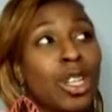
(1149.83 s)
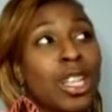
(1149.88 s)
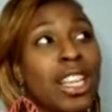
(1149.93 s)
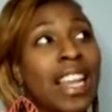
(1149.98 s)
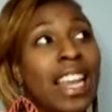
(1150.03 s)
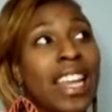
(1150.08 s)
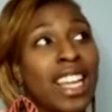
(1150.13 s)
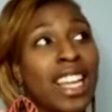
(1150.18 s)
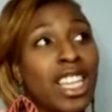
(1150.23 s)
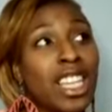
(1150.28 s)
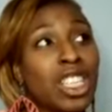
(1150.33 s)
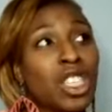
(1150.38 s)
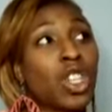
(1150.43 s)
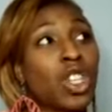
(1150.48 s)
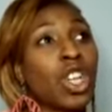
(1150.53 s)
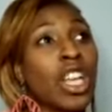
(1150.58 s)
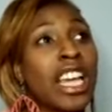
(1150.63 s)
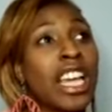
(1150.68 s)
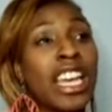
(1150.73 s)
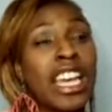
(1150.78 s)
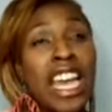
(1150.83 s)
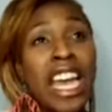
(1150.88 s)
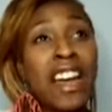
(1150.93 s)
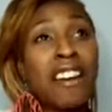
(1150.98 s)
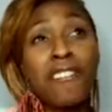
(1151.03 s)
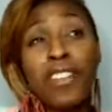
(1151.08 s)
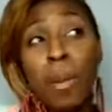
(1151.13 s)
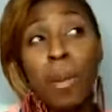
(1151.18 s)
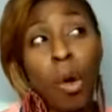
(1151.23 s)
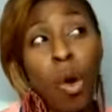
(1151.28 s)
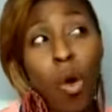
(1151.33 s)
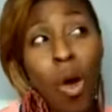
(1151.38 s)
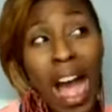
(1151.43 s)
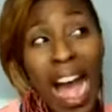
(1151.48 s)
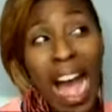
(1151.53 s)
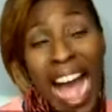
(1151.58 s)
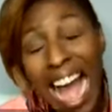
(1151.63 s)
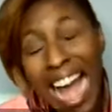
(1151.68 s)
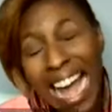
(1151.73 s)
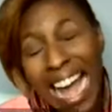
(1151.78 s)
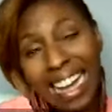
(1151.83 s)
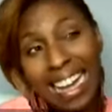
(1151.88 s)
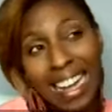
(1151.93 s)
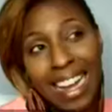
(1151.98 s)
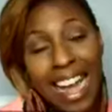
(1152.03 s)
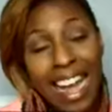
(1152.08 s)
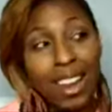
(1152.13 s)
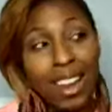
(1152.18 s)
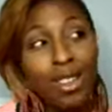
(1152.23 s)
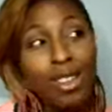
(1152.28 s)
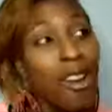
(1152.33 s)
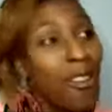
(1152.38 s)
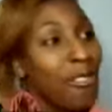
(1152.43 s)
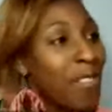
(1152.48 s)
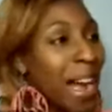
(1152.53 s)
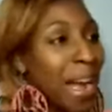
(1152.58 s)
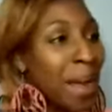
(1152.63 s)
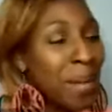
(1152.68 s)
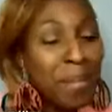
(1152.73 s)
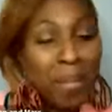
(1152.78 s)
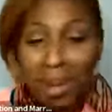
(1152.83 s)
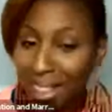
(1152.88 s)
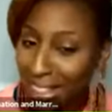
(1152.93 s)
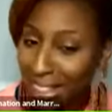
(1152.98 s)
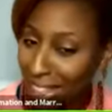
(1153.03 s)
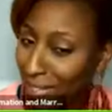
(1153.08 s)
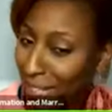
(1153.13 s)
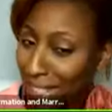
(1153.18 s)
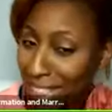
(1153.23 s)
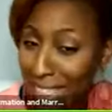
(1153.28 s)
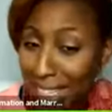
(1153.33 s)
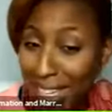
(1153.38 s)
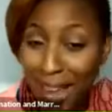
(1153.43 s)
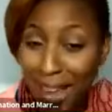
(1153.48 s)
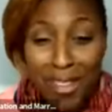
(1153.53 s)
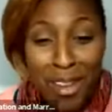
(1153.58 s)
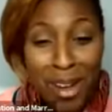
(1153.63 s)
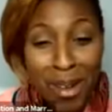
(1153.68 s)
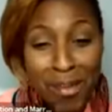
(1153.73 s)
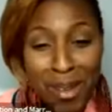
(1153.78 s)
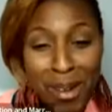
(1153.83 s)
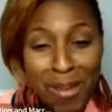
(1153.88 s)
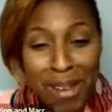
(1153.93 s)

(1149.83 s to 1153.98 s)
like it's inevitable. I don't know if I believe it's inevitable.